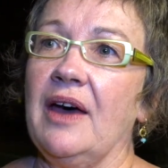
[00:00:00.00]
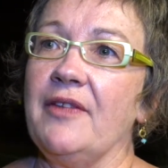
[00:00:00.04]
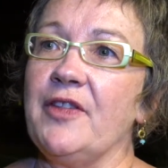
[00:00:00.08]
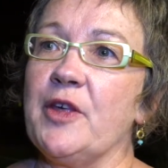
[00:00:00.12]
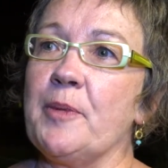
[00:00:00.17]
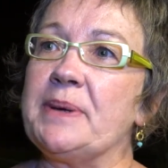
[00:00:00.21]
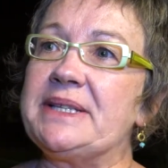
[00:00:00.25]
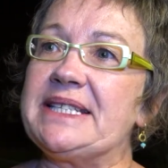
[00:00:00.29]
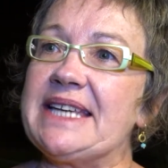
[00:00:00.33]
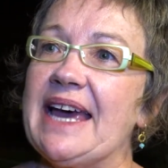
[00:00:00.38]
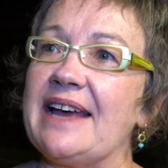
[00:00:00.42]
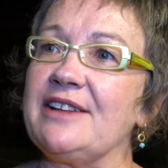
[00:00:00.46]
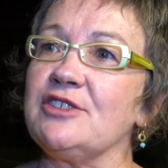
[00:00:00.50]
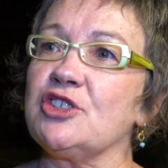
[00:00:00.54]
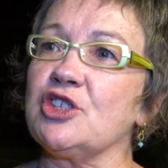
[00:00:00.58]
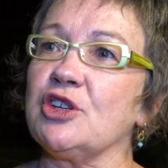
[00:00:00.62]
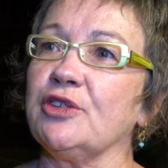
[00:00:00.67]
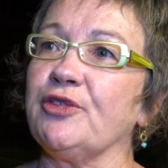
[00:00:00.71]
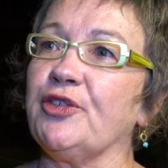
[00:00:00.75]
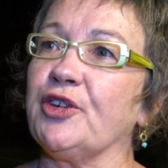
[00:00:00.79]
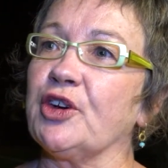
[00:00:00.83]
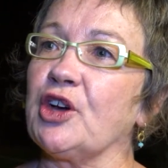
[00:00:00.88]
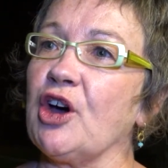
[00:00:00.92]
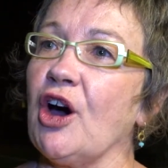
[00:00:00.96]
the
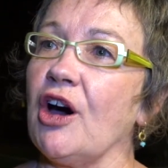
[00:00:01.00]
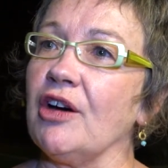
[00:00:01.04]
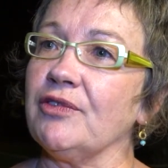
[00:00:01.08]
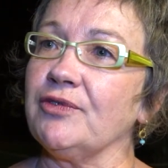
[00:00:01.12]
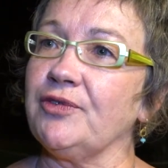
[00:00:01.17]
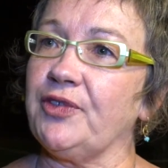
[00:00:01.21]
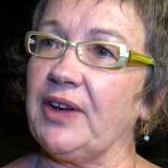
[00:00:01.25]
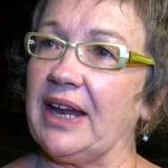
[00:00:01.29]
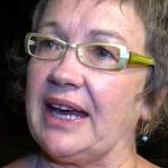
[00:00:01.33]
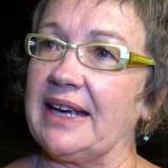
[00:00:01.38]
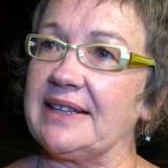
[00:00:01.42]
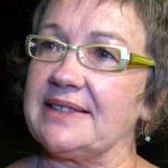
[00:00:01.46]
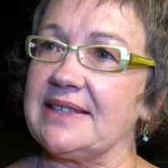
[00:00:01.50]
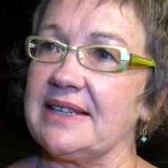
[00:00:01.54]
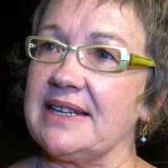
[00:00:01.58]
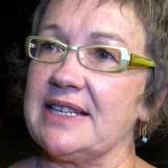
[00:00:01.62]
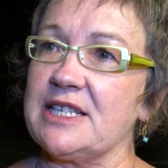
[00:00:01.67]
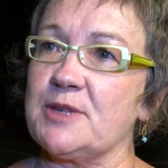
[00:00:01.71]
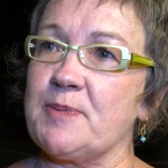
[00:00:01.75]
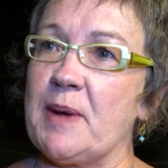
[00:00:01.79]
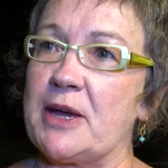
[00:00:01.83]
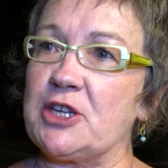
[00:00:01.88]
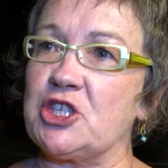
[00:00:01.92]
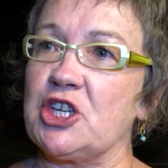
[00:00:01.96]
potential for conflict, and
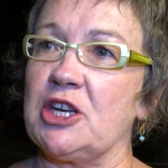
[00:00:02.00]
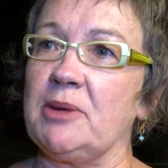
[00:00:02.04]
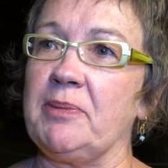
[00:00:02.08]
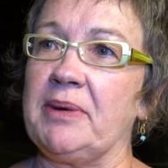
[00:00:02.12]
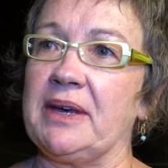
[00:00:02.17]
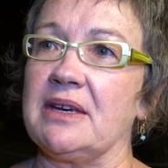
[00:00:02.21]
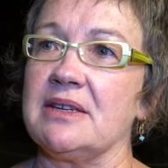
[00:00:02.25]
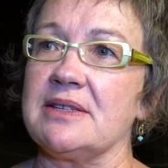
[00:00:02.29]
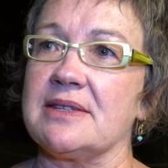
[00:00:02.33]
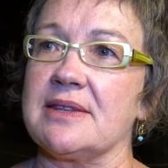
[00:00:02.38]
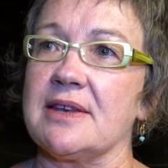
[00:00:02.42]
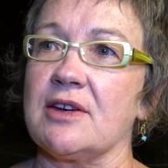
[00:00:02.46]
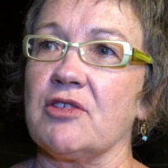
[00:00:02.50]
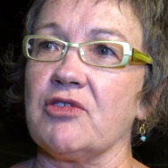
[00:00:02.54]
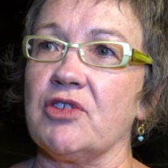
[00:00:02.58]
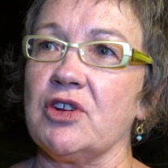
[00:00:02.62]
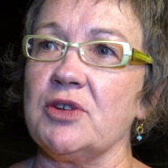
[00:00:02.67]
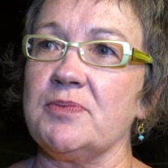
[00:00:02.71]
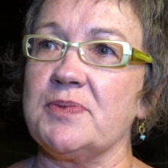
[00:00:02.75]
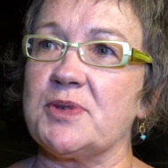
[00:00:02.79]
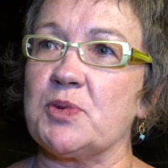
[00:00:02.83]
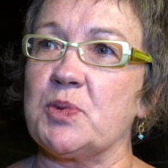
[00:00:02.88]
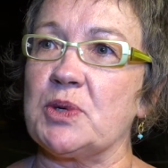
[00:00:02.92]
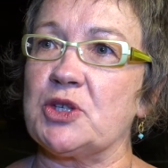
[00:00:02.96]
especially because the
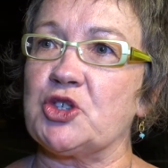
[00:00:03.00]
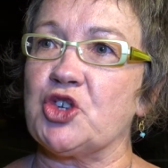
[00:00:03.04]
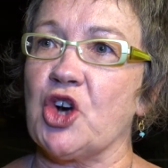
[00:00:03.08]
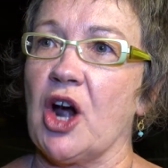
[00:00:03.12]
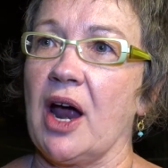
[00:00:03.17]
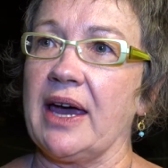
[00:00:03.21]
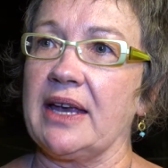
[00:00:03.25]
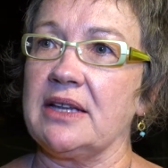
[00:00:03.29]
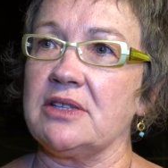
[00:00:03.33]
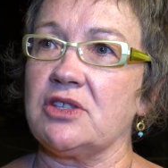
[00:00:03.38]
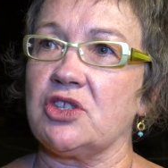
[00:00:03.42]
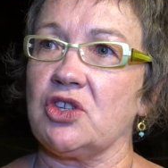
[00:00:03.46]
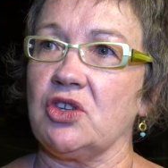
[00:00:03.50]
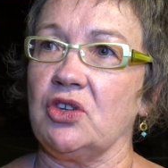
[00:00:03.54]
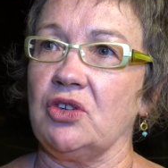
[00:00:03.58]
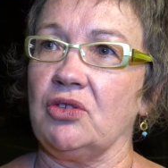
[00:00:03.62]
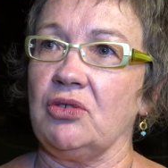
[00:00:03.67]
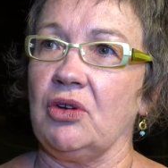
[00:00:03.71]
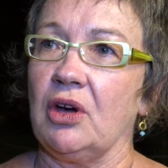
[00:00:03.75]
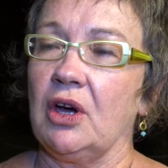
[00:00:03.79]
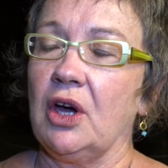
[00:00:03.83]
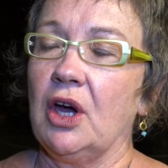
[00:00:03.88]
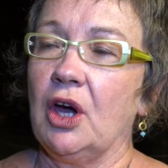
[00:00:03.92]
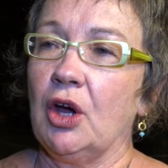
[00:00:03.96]
groups were trying
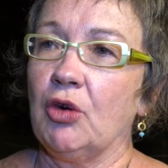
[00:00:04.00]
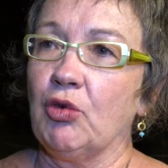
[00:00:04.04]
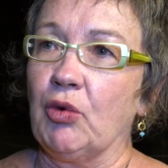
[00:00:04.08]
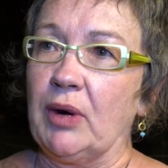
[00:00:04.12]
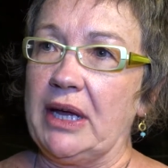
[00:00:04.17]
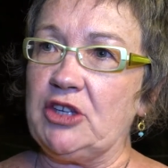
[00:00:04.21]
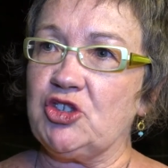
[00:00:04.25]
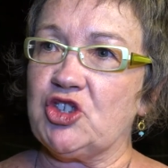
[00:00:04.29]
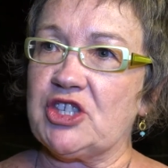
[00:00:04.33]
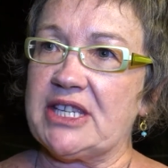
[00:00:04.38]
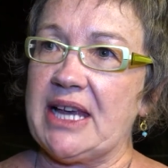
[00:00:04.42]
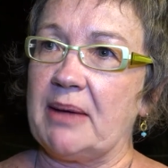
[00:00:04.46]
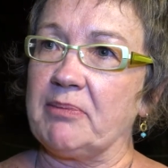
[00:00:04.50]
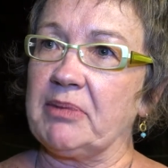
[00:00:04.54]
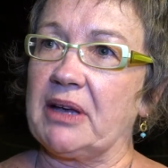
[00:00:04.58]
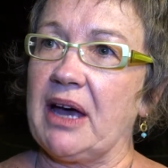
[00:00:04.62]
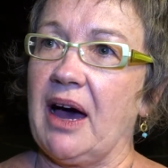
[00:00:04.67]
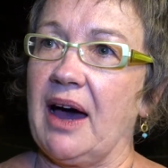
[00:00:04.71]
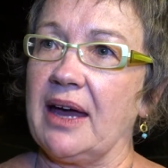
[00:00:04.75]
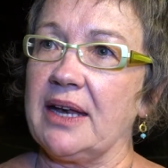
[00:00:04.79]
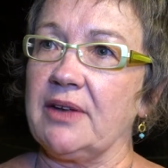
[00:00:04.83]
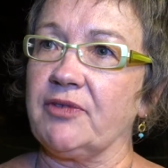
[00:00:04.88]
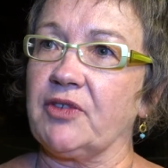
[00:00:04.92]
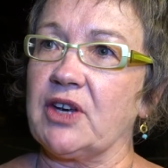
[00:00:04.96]
to reach some
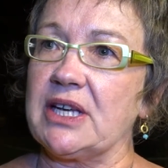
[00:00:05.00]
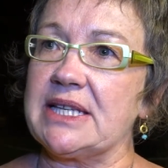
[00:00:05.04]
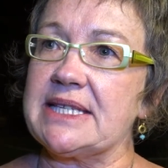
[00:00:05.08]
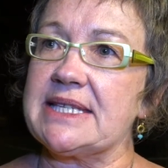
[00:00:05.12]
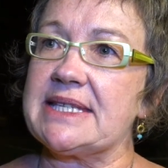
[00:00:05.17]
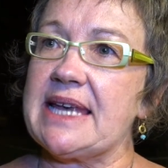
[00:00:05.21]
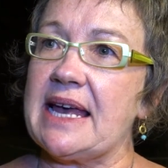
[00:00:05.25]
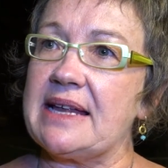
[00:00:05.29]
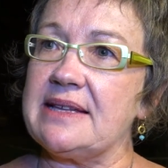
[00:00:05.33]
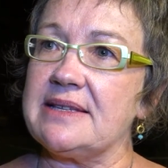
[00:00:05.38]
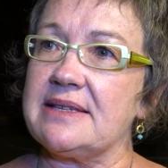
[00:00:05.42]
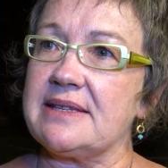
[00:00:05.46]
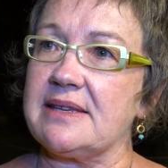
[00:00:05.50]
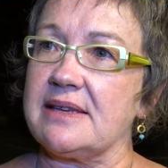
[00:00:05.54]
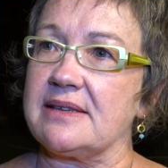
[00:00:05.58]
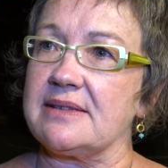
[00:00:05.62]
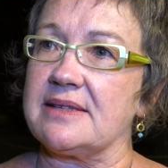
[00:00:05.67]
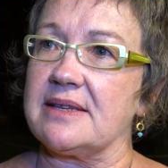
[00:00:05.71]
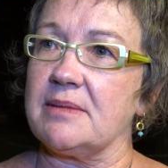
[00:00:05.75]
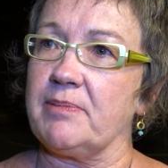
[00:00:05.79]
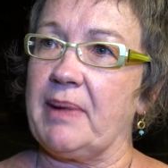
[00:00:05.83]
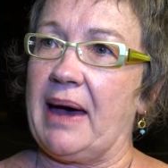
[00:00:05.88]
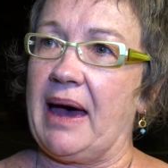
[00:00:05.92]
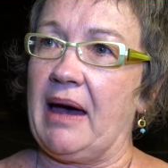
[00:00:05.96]
kind of
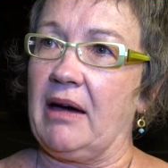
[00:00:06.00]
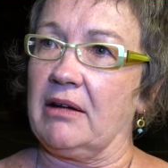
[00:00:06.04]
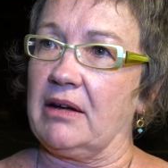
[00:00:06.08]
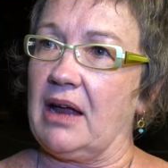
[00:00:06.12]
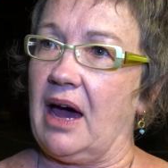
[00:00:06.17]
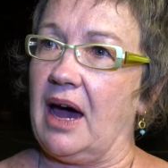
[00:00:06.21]
consensus about